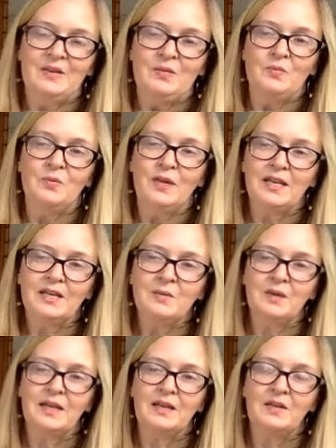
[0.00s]
how you
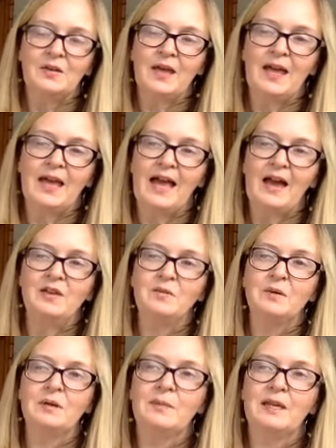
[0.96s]

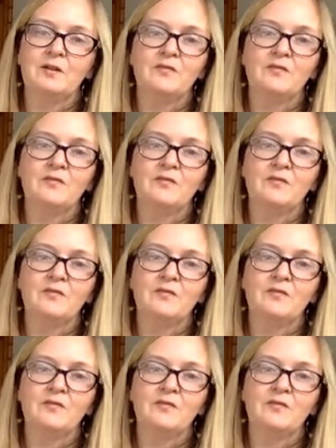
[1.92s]
want to make